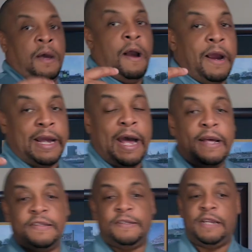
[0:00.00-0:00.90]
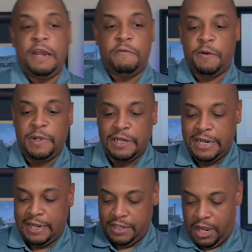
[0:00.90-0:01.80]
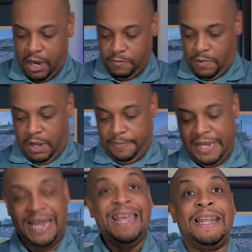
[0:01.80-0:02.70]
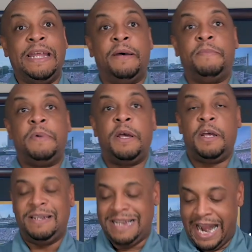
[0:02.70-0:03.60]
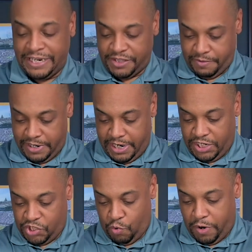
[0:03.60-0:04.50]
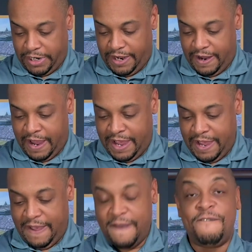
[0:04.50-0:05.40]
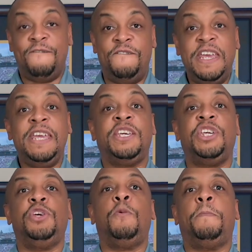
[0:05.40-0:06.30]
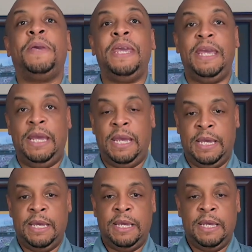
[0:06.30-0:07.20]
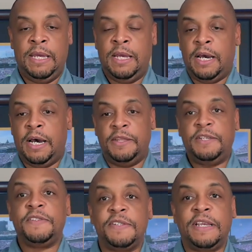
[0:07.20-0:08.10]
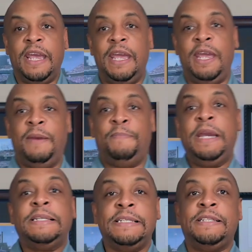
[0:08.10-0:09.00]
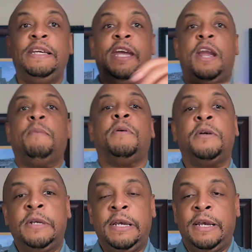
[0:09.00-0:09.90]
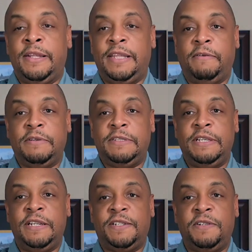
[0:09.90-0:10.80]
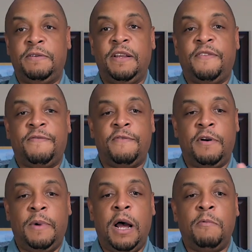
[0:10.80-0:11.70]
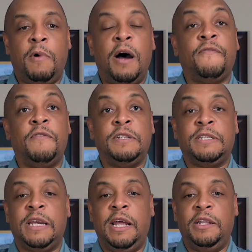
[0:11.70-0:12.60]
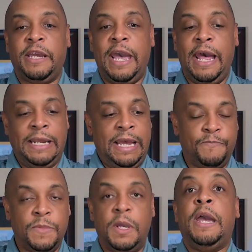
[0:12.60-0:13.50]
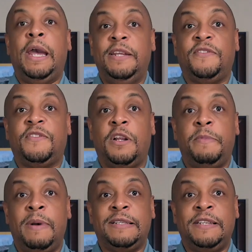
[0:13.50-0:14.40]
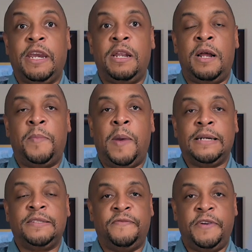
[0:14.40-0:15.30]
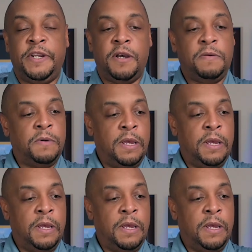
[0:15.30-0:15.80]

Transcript: Alright guys, so today we're going to be looking at the Hanwha PNM-9320VQP. This is a PTZ camera that was sent to us from Hanwha for us to kind of look at. And this is going to be my second unboxing video.